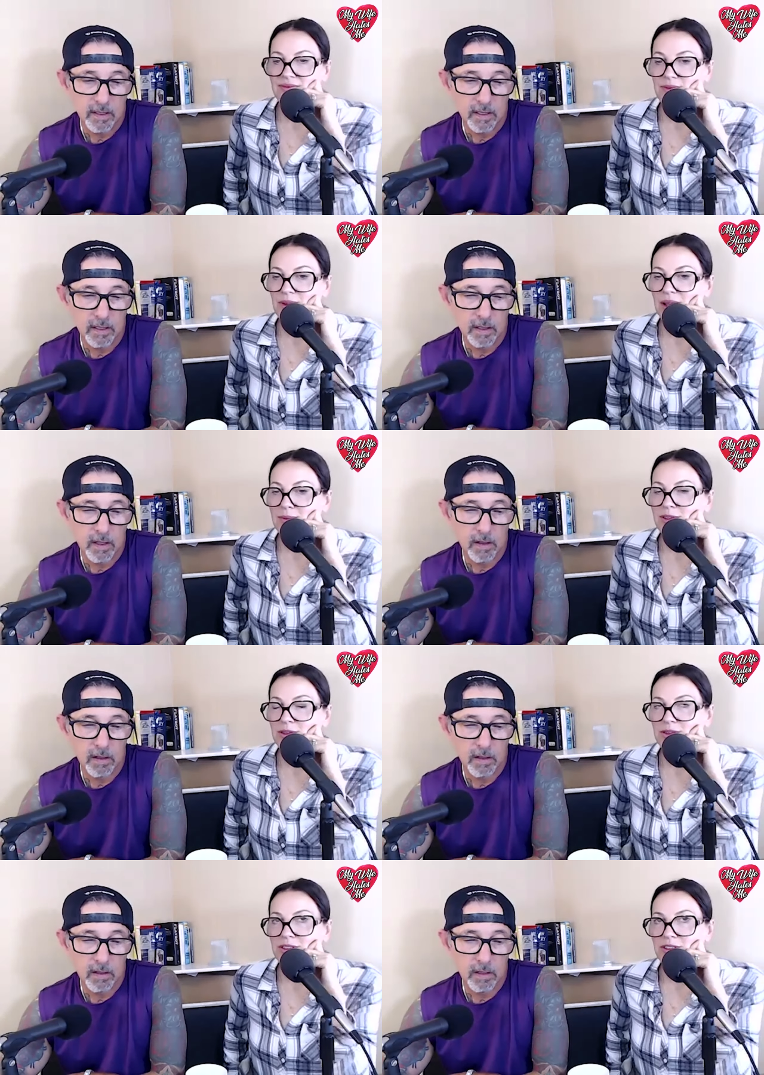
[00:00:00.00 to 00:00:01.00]
Speaker 1: We
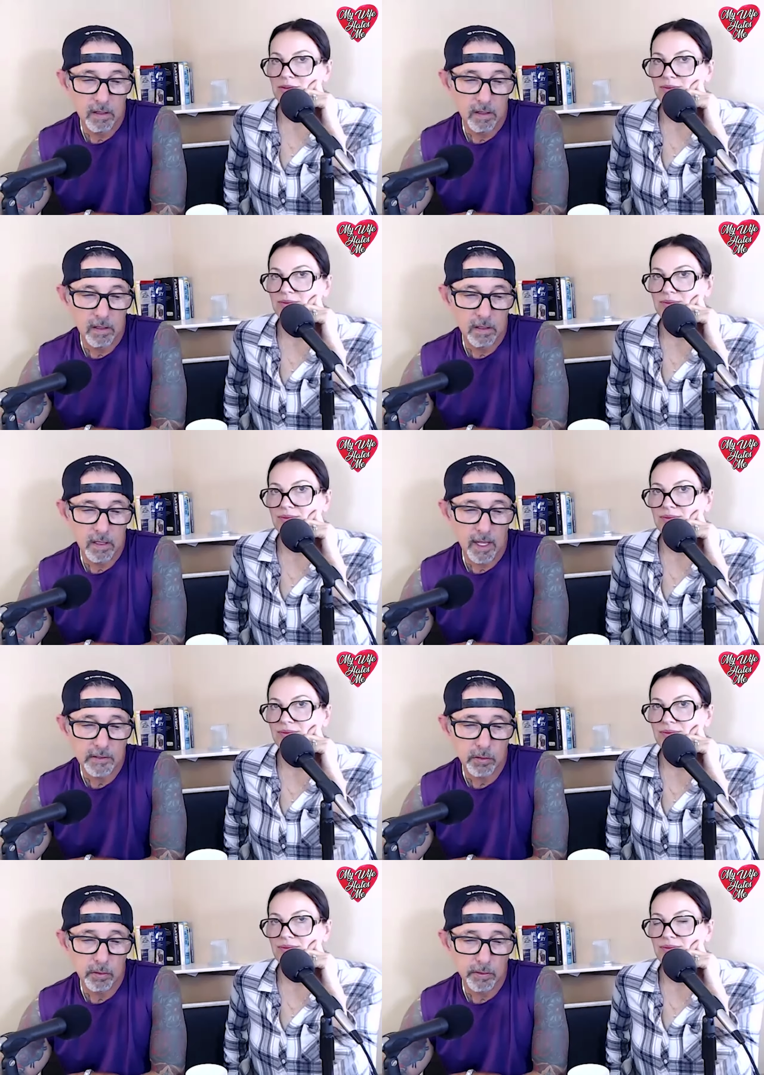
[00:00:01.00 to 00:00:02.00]
absolutely do. That's
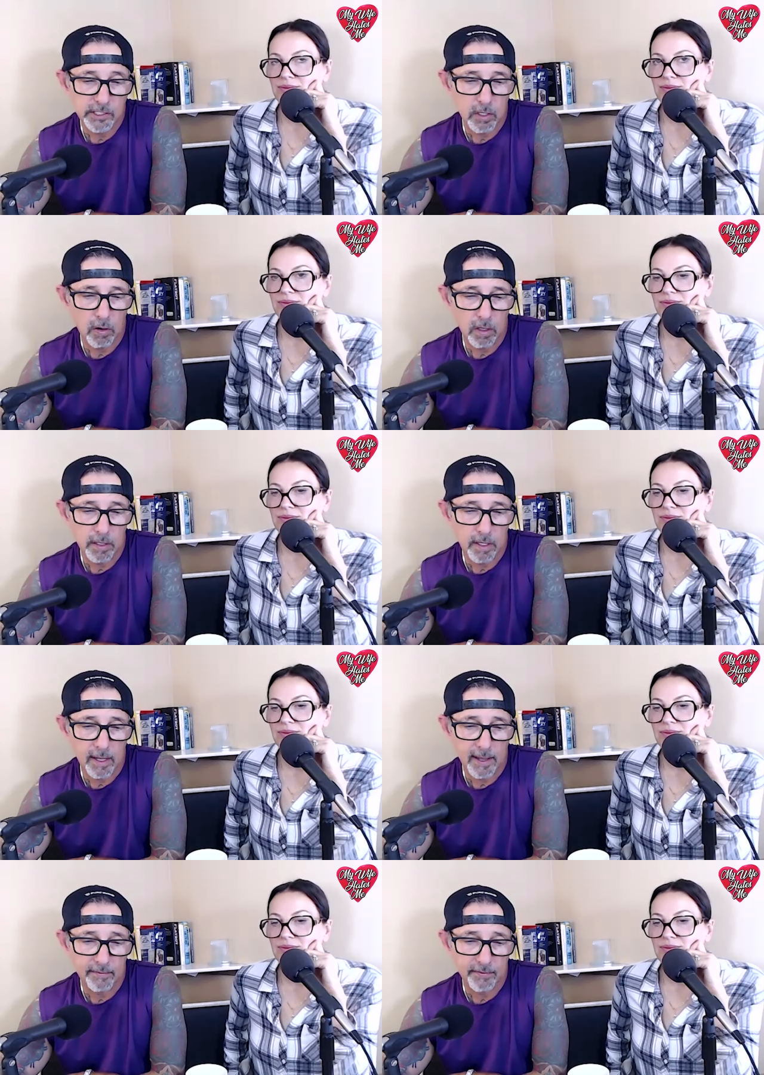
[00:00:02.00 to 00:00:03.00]
what we should call it. I
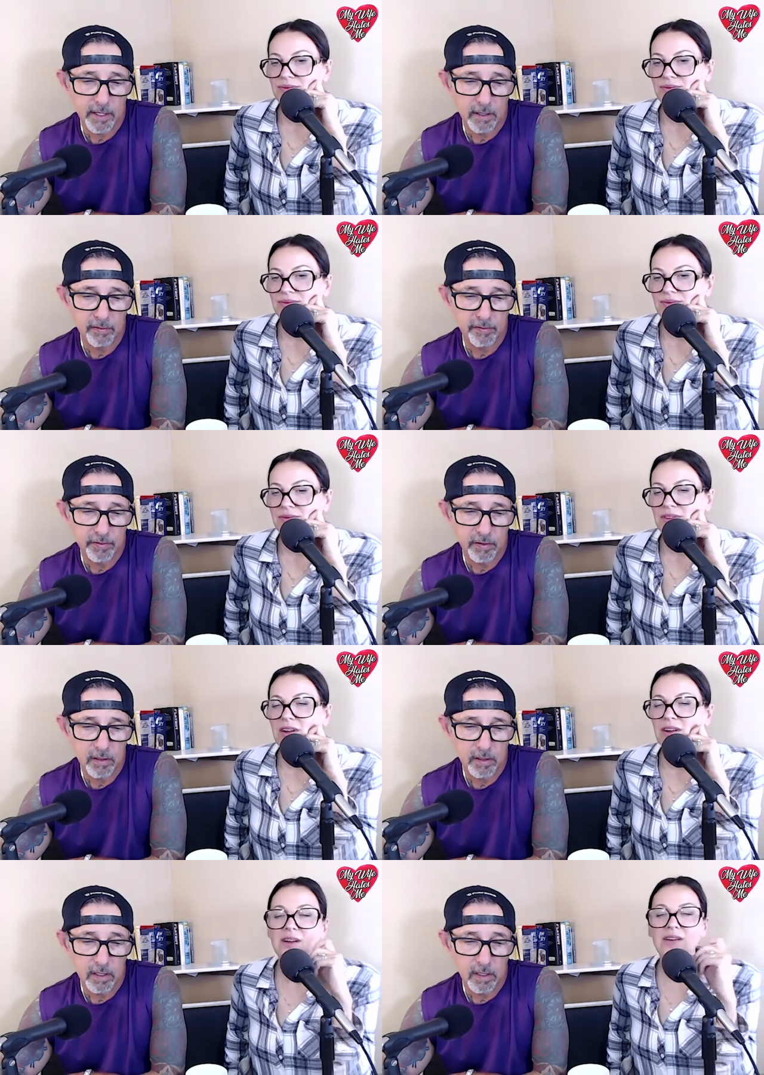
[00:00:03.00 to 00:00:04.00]
have enough.
Speaker 2: Uh,
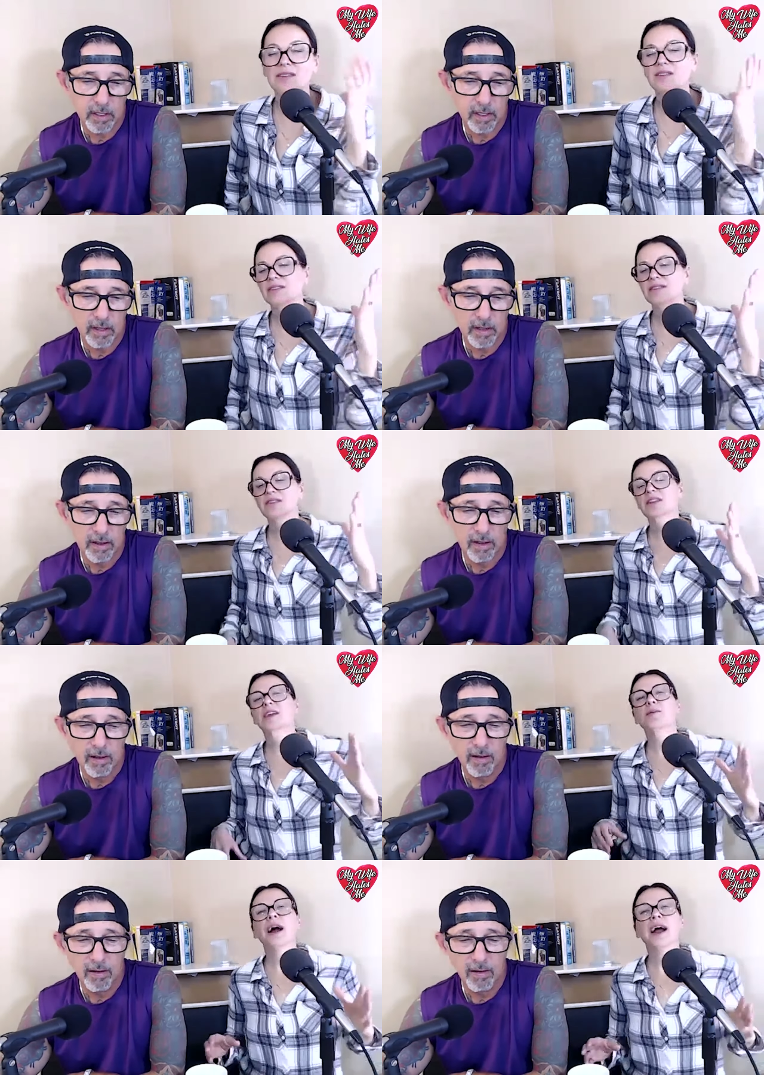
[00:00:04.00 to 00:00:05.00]

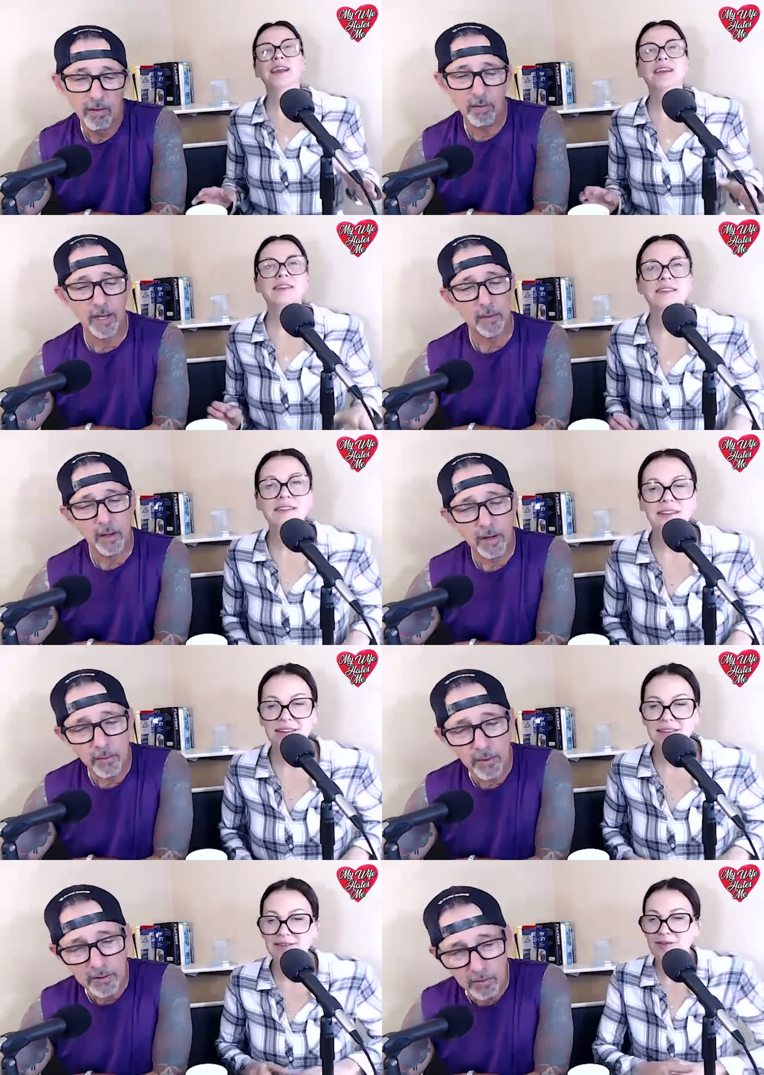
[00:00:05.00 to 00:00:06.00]
Goodbye. Wait, what?
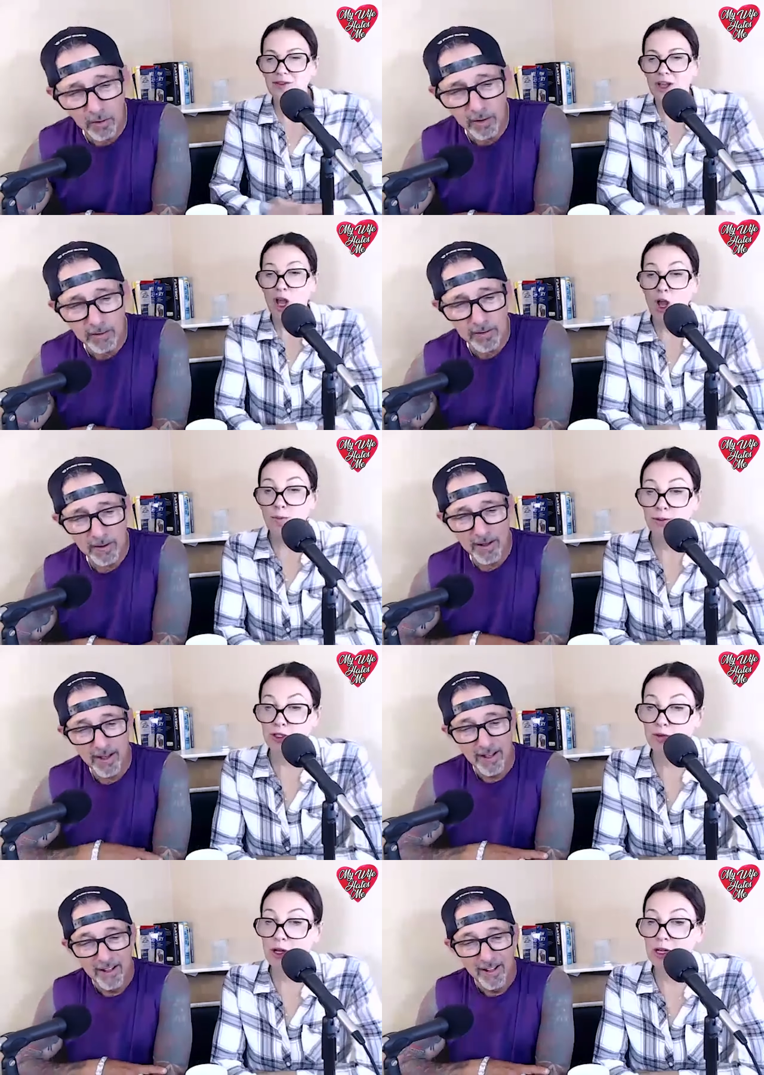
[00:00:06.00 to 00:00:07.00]
What's wrong? Please
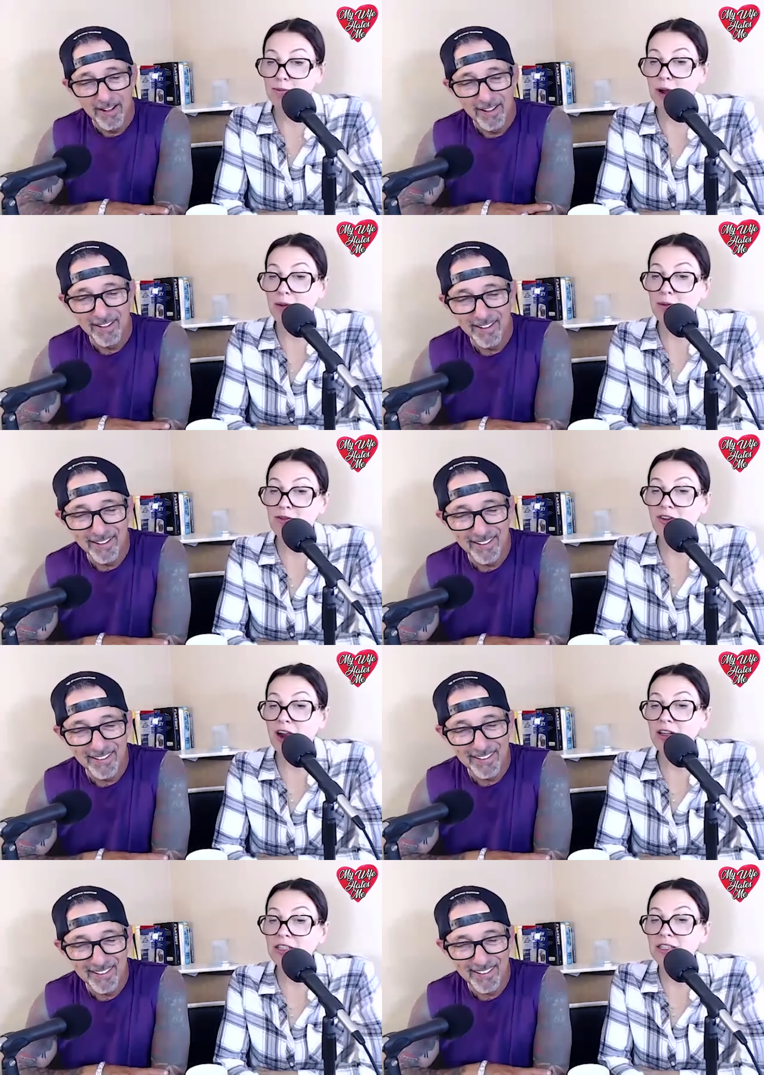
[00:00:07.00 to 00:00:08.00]
welcome Byron
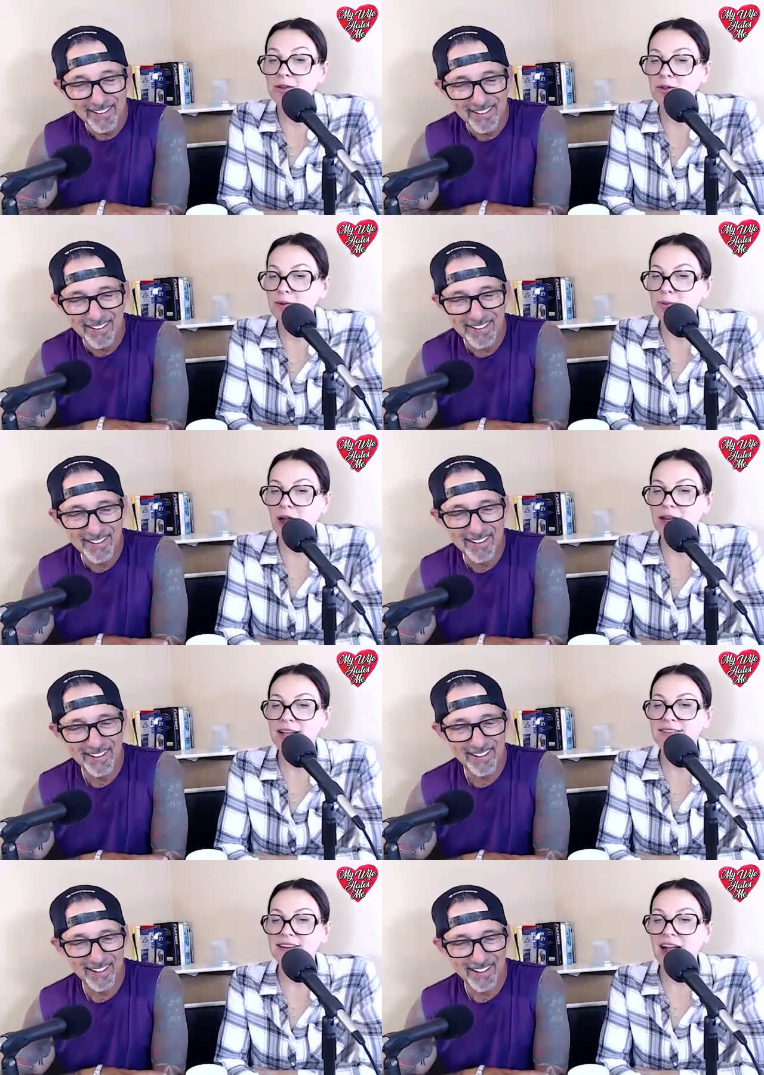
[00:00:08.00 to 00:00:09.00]
McFarlane with the
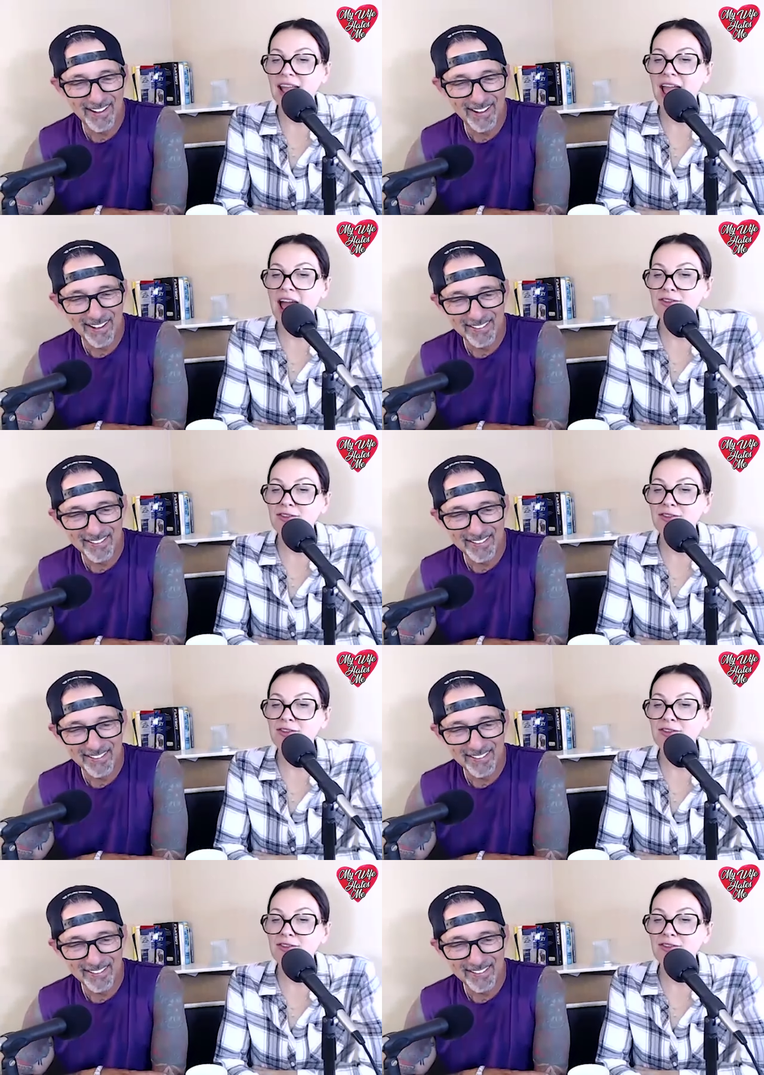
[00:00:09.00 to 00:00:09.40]
podcast I Have